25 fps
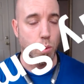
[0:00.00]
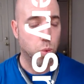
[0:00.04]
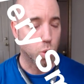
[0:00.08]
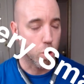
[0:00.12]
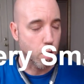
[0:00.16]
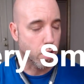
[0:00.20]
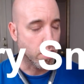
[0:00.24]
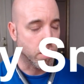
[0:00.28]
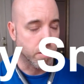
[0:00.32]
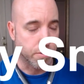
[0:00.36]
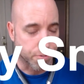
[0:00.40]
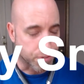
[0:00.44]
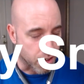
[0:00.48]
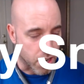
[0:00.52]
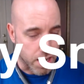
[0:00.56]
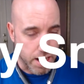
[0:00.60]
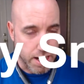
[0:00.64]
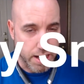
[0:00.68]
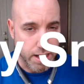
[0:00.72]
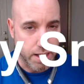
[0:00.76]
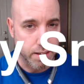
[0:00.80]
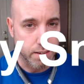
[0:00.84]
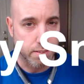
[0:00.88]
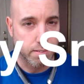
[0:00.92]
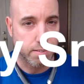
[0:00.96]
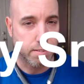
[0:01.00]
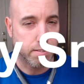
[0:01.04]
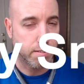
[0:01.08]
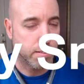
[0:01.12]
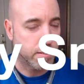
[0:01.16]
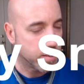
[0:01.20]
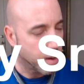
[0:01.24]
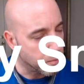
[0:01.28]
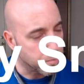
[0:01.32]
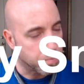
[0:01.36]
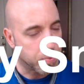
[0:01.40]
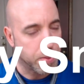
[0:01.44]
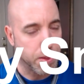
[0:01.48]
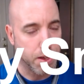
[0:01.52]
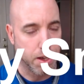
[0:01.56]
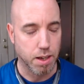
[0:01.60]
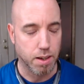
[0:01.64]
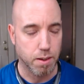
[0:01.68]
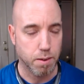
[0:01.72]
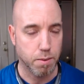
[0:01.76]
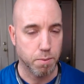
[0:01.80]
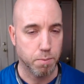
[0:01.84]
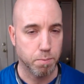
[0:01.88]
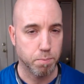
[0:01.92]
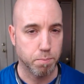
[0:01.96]
word, a phrase, something
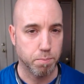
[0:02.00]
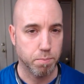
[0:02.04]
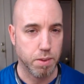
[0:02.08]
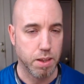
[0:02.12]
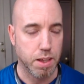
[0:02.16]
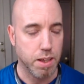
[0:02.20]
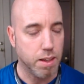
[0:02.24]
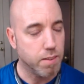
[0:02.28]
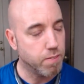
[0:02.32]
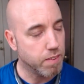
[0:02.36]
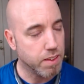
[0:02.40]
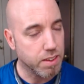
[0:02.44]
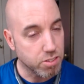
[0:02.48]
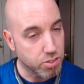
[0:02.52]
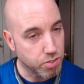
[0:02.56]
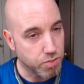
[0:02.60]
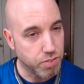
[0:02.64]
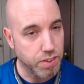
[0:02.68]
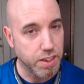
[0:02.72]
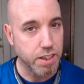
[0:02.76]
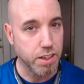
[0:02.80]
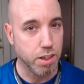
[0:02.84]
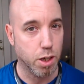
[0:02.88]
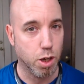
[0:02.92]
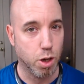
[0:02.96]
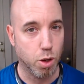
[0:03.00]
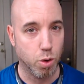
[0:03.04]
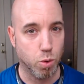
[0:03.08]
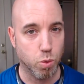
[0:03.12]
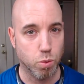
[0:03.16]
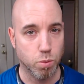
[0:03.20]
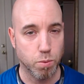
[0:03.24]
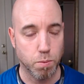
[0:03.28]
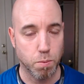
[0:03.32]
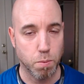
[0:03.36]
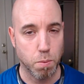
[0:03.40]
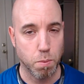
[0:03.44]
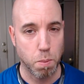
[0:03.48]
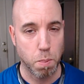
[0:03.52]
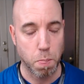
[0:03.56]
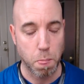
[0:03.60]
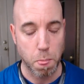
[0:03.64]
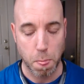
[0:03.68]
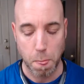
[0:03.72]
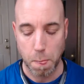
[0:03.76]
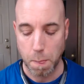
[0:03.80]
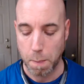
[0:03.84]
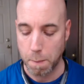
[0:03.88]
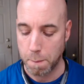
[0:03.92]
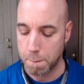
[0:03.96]
in this video.
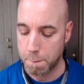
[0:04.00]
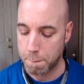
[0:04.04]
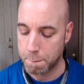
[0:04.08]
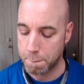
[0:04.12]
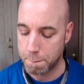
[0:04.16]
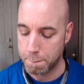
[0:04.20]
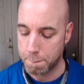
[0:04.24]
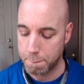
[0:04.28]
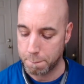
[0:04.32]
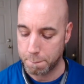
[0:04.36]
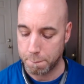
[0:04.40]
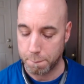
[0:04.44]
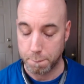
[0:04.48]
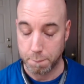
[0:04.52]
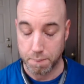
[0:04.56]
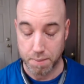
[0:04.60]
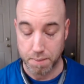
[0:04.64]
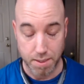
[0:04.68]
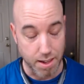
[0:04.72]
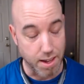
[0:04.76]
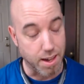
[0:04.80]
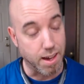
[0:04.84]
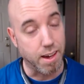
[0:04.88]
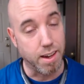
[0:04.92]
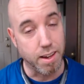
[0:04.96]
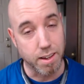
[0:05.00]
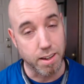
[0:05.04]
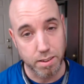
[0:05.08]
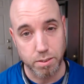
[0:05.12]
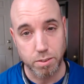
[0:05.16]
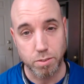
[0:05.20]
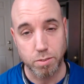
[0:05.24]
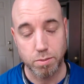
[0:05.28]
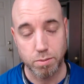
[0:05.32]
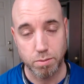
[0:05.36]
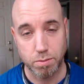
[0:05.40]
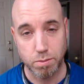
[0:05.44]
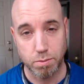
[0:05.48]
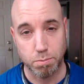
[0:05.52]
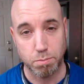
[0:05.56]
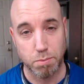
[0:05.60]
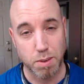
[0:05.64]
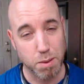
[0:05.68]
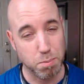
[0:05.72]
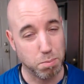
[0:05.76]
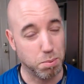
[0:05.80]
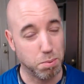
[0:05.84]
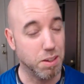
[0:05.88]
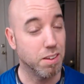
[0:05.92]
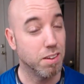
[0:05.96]
Yeah,
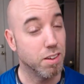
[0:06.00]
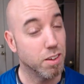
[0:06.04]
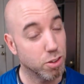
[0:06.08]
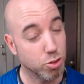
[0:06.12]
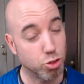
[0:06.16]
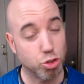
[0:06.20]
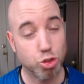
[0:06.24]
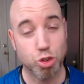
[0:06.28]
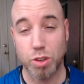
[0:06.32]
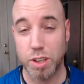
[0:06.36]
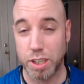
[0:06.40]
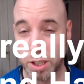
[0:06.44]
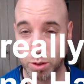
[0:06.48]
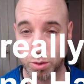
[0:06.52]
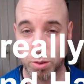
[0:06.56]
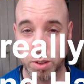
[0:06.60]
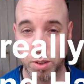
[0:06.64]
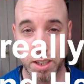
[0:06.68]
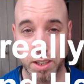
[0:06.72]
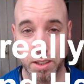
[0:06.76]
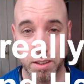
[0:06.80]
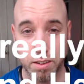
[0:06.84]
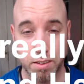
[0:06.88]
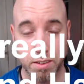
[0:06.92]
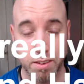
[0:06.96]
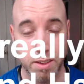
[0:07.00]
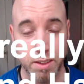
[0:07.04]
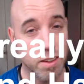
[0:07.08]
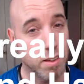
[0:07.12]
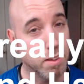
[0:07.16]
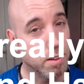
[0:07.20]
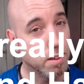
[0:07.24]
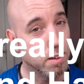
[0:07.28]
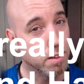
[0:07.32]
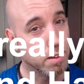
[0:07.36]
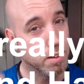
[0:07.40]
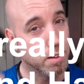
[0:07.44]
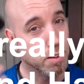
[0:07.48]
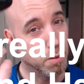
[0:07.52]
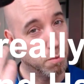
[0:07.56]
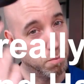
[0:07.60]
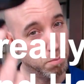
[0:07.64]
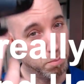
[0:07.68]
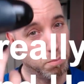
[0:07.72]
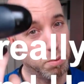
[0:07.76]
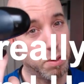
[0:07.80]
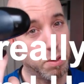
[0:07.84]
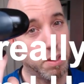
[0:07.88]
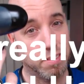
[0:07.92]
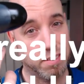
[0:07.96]
might be a little trickery,
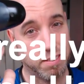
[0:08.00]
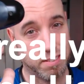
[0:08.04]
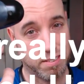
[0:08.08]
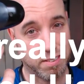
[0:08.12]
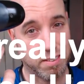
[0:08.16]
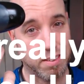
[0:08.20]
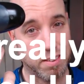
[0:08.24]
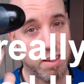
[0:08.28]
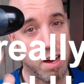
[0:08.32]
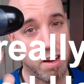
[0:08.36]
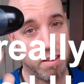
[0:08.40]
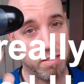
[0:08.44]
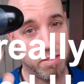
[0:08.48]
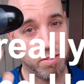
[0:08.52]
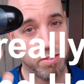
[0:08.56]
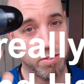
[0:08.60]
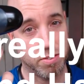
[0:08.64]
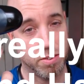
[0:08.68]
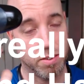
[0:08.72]
but it's a SCUF.